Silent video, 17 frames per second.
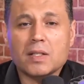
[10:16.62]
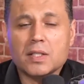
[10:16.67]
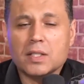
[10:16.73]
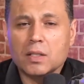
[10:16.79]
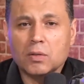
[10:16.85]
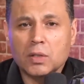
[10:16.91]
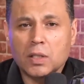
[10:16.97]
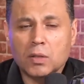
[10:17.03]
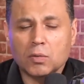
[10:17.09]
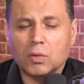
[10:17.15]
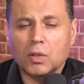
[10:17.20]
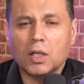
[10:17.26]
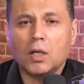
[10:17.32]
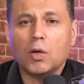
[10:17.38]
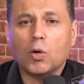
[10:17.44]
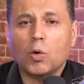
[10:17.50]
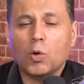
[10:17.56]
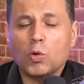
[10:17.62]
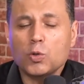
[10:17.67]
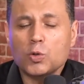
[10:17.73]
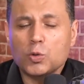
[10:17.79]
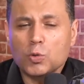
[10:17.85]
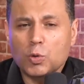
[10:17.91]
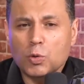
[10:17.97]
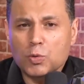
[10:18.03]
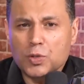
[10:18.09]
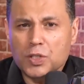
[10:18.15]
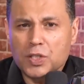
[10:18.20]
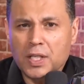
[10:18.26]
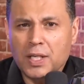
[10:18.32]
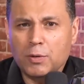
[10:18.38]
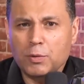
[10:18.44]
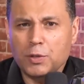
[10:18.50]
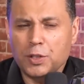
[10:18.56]
don't listen to your heart.
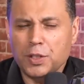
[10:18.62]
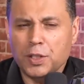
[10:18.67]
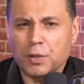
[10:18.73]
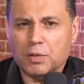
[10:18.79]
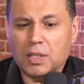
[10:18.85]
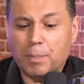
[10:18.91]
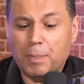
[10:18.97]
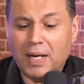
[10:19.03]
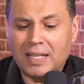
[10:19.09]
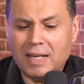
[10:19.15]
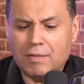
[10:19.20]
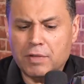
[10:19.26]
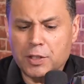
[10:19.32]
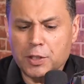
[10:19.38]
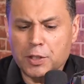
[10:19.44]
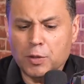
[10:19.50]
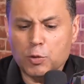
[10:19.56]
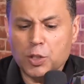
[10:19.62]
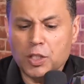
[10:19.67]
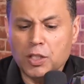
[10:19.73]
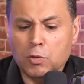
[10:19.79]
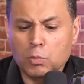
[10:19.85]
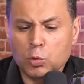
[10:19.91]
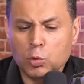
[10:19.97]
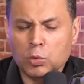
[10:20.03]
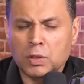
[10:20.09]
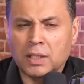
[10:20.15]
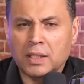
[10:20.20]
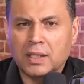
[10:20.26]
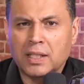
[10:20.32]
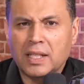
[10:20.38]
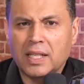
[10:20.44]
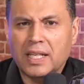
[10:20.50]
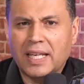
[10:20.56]
Listen to God's advice. The
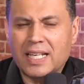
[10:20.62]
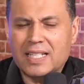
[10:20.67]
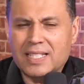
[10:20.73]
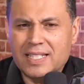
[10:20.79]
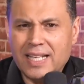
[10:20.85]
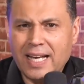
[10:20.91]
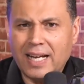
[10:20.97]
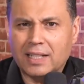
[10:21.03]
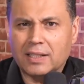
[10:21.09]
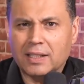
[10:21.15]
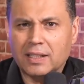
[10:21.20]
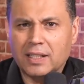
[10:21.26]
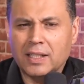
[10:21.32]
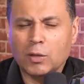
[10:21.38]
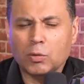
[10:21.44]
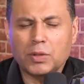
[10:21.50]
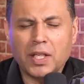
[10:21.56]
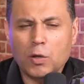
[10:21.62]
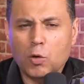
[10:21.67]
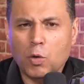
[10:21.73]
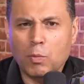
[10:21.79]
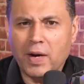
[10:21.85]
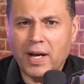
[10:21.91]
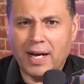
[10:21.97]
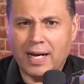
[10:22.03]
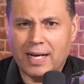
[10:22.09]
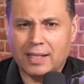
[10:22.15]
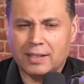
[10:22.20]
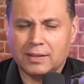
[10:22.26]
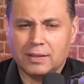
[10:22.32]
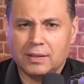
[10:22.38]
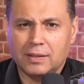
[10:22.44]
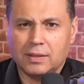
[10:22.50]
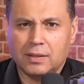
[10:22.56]
word of God that doesn't
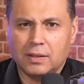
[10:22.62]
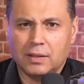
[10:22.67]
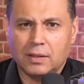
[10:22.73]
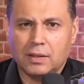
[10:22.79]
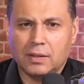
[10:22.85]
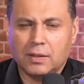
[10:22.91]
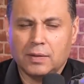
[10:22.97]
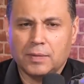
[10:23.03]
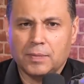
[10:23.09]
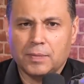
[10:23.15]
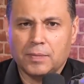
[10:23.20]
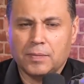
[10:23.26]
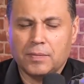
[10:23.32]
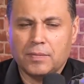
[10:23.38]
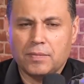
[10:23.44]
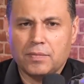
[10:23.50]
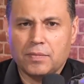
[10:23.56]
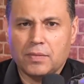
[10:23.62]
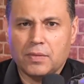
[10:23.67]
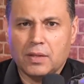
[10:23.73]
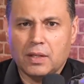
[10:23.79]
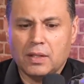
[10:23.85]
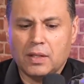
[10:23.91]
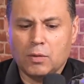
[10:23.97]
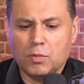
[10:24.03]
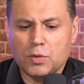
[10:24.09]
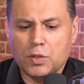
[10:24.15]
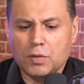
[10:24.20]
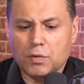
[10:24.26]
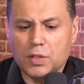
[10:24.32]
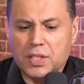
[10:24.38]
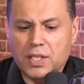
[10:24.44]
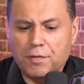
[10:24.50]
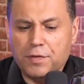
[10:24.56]
change. That you cannot
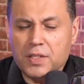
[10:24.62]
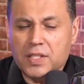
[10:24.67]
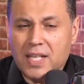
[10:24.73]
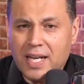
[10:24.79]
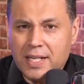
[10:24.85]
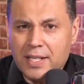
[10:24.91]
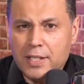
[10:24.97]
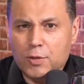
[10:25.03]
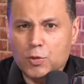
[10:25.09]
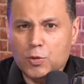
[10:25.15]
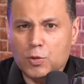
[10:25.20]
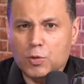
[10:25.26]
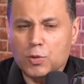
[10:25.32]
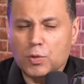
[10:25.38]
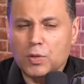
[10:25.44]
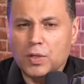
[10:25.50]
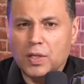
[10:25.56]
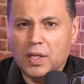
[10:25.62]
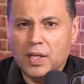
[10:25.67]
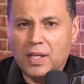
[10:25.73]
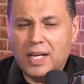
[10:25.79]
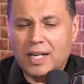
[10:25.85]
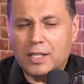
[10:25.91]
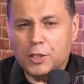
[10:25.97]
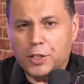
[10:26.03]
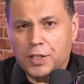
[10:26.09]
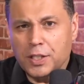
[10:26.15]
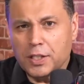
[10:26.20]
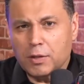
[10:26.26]
go wrong. If you do that